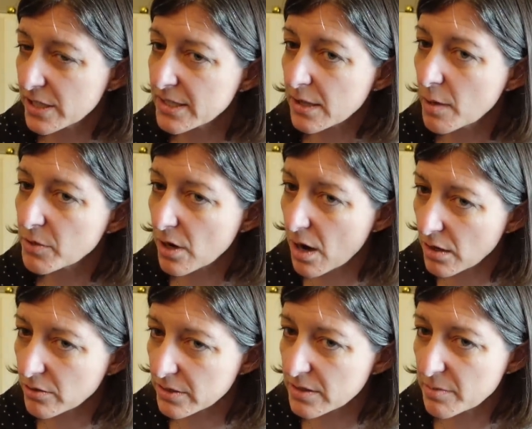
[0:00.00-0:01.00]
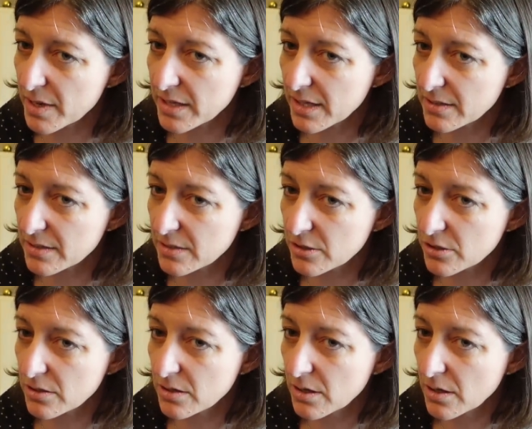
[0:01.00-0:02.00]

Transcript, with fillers: He has to come to Congress to make that decision.